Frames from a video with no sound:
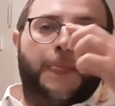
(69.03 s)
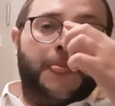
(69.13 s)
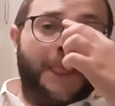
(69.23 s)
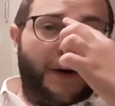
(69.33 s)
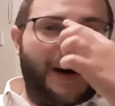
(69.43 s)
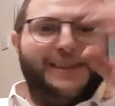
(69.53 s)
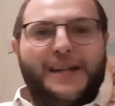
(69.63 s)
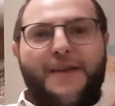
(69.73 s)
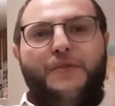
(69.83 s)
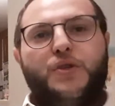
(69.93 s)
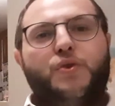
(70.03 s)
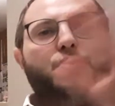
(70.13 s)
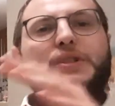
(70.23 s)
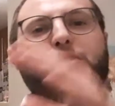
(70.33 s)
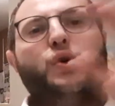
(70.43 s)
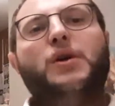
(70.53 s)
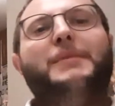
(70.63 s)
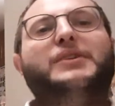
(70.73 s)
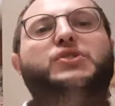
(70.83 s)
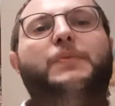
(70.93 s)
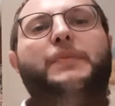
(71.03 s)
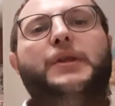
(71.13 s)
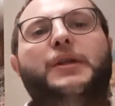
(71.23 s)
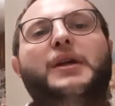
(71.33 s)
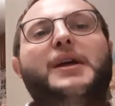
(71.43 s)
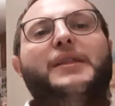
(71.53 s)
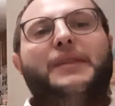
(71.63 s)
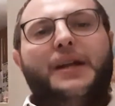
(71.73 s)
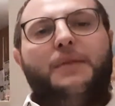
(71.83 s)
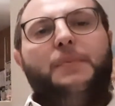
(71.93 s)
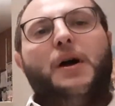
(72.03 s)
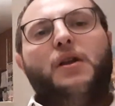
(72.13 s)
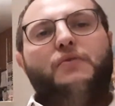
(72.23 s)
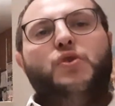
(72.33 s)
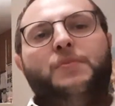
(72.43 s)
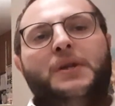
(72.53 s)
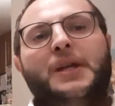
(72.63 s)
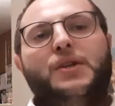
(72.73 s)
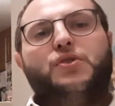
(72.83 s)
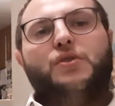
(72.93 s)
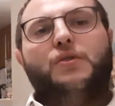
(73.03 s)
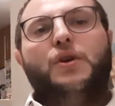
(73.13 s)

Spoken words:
Now, as ever, the Torah is talking about something that is part of human nature.